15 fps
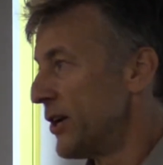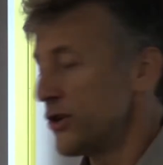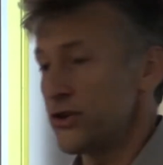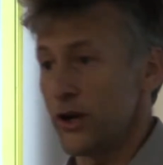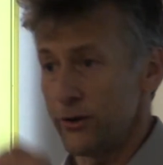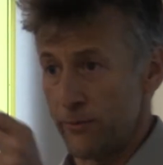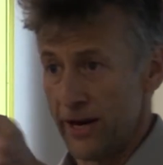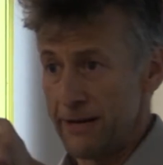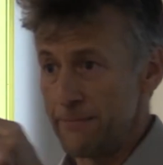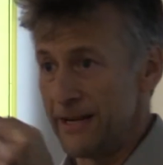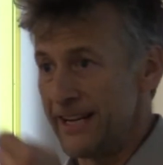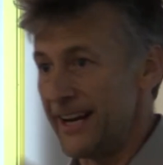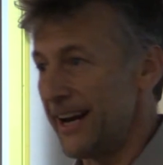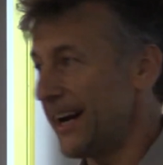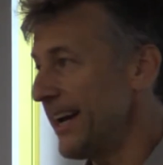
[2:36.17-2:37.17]
Chuck Redmond
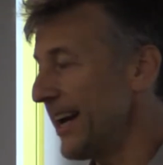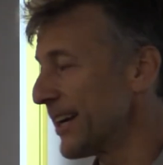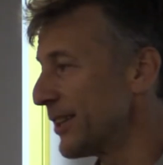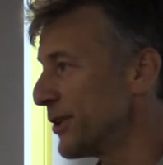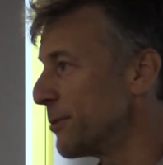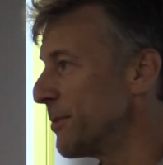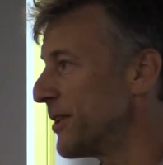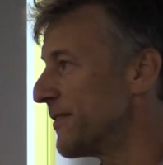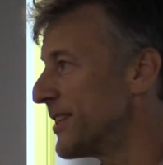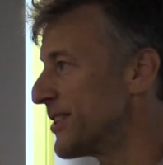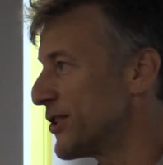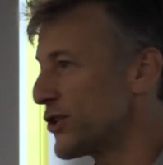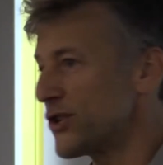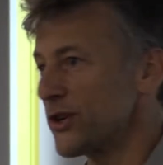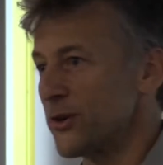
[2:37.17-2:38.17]
and I had a little bit of a
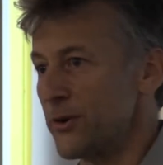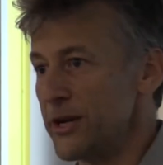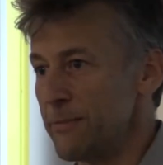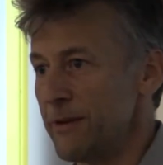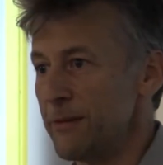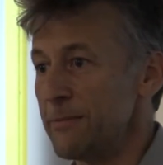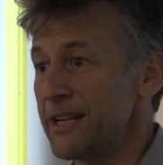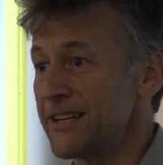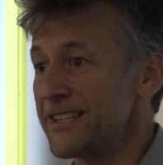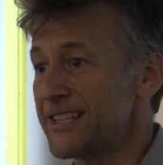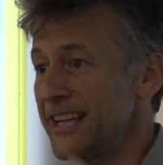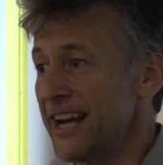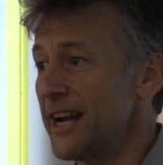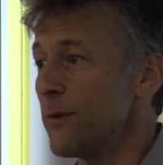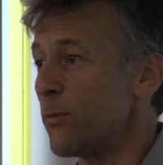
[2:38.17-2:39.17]
disagreement because
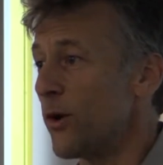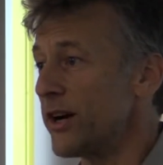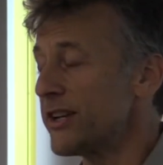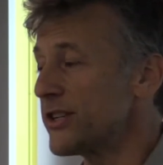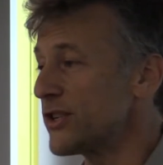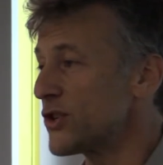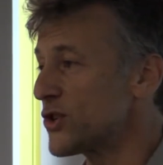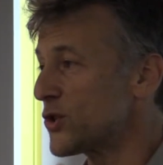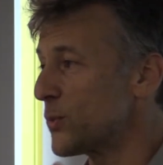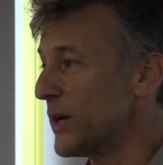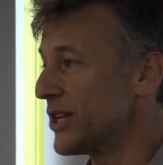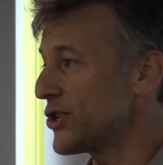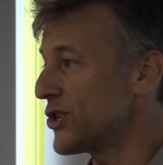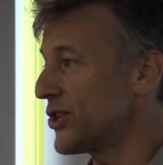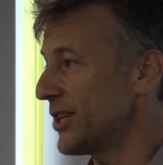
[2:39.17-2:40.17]
Dan wanted to
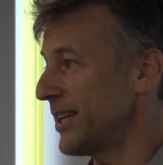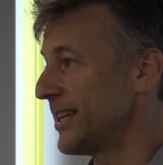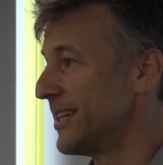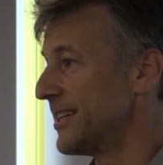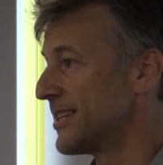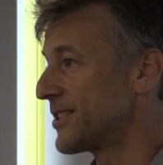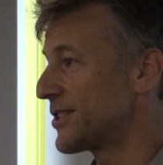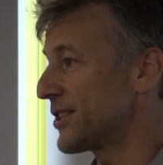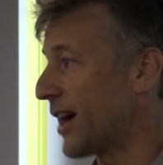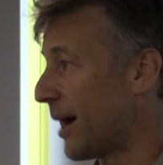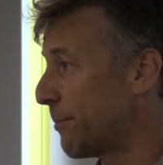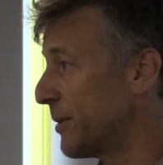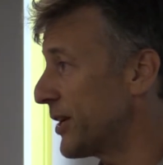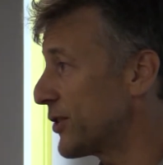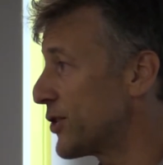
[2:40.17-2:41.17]
switch his
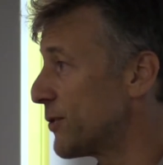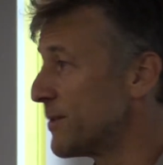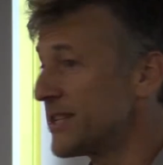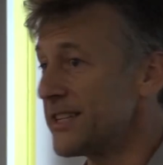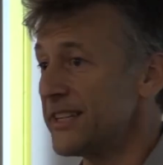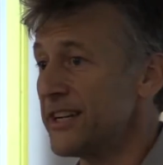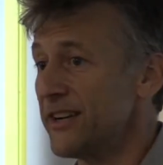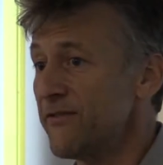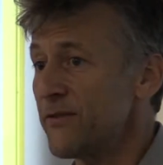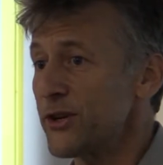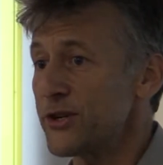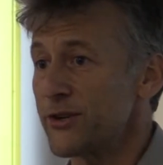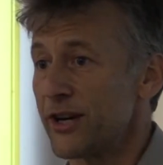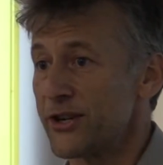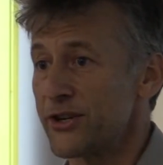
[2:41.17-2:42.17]
topic to resilient
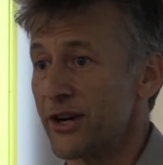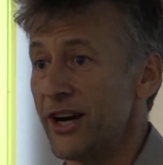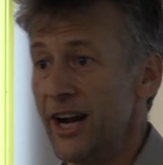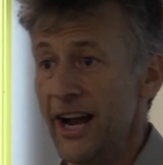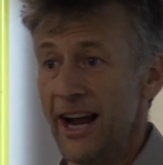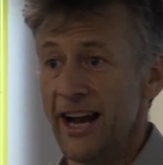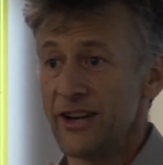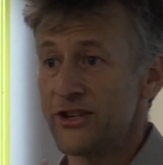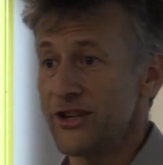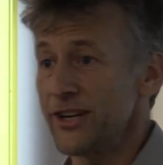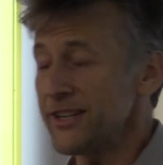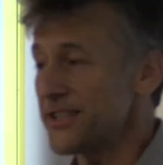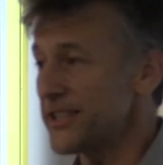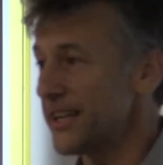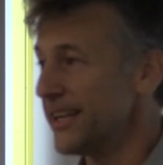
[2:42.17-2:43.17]
infrastructure. And
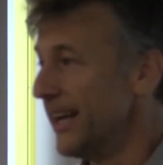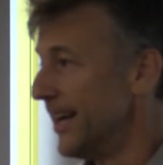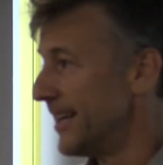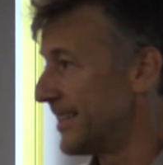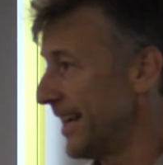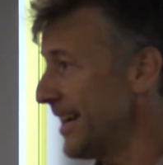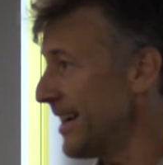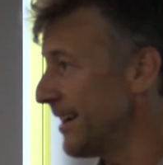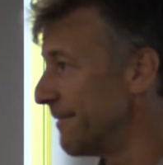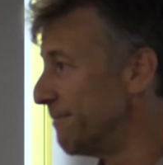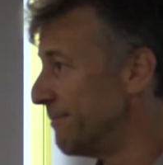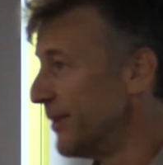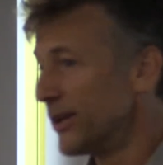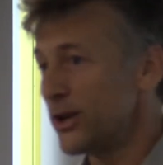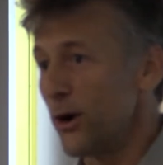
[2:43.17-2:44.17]
Chuck said, Dan,
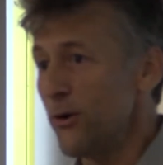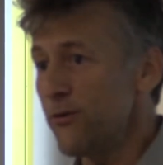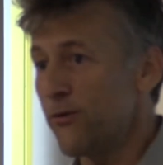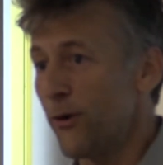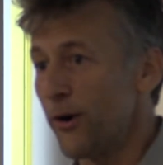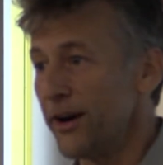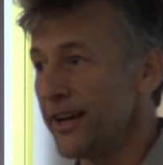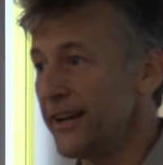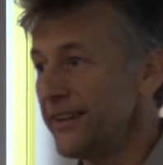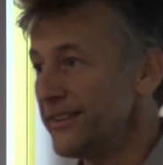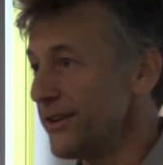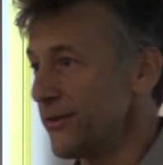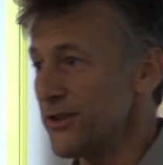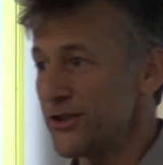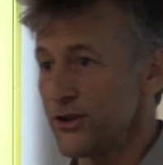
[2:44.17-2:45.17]
go for it.
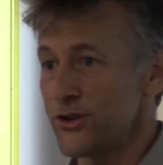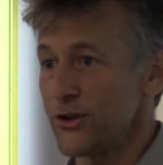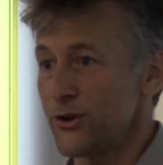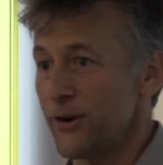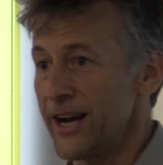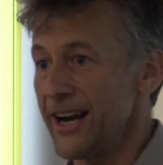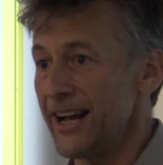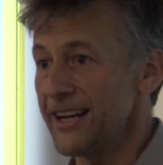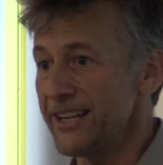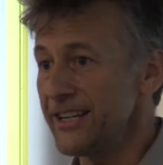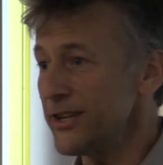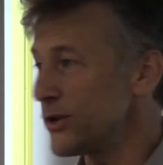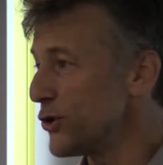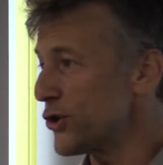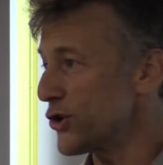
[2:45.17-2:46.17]
This is a great
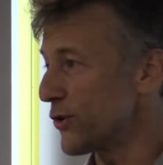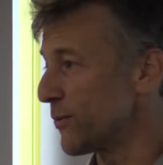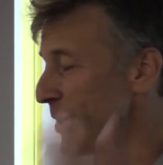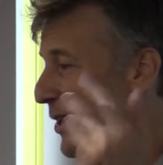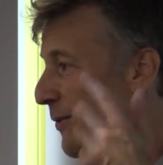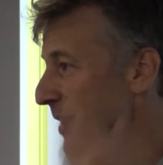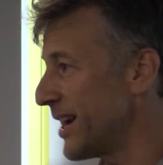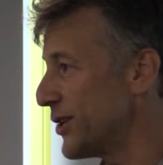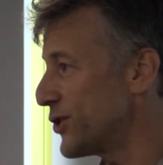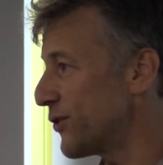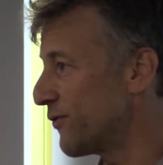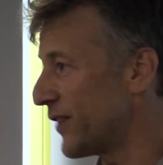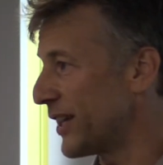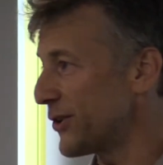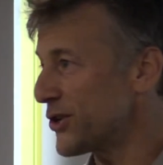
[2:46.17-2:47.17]
idea. You should rearrange your
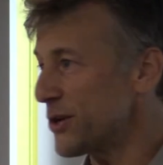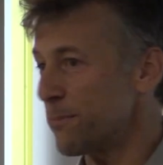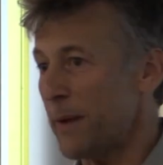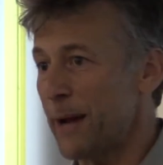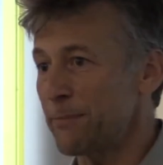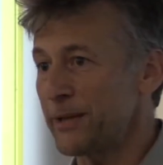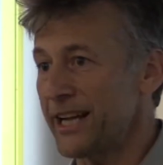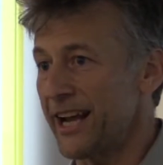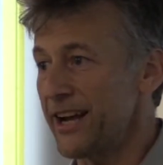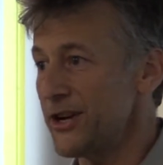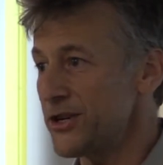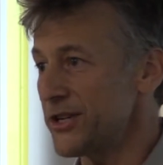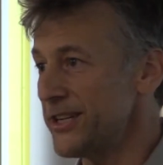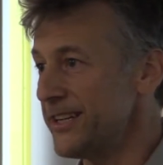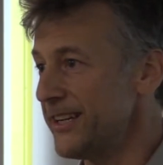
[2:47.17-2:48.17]
fellowship
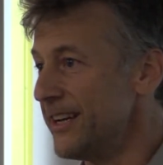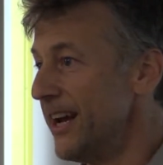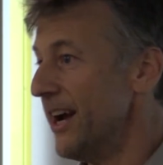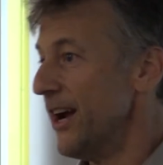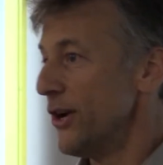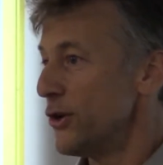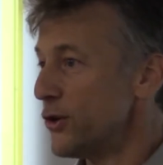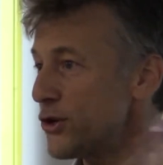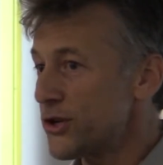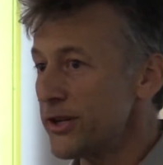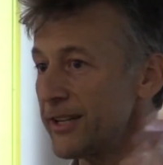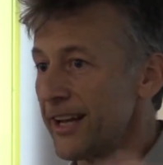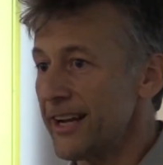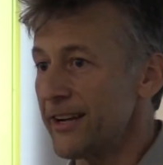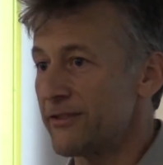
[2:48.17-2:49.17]
application and you
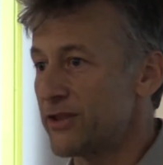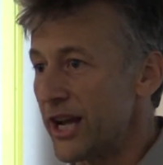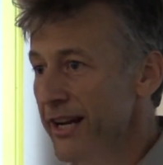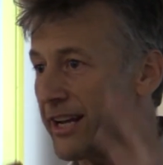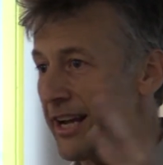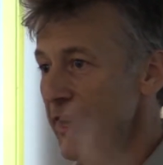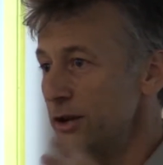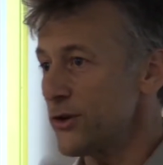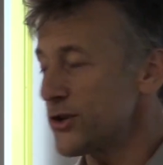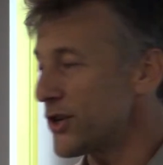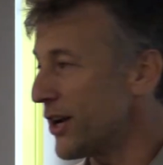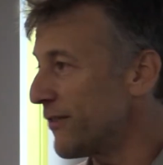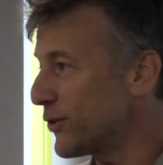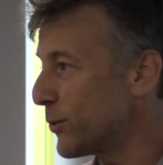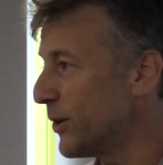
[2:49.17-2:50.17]
should dedicate
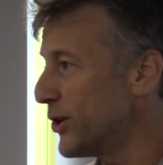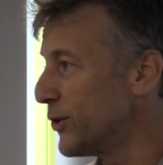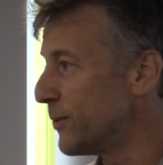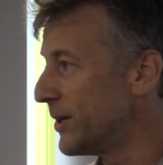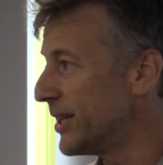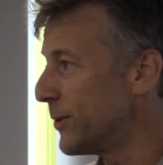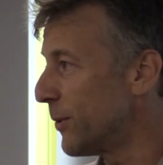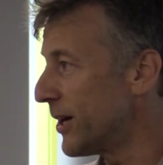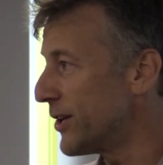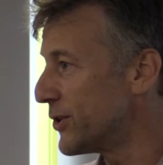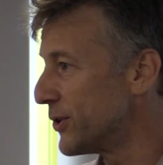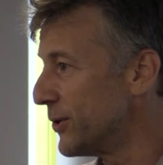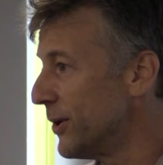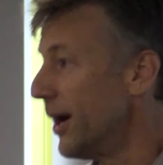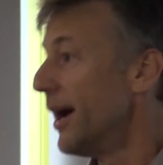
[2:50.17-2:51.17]
yourself to what you really want to
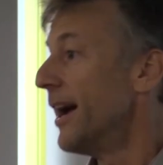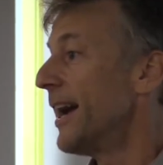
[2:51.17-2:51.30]
do.